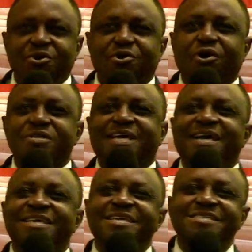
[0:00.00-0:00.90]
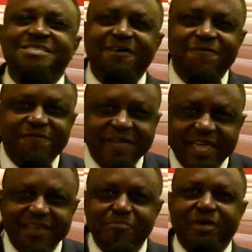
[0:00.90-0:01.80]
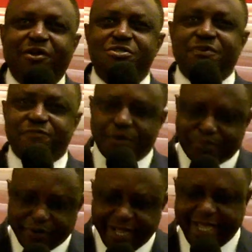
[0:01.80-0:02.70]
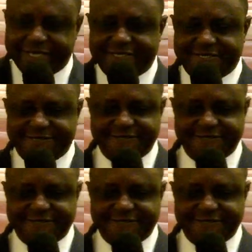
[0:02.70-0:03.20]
God can intervene because of your prayers.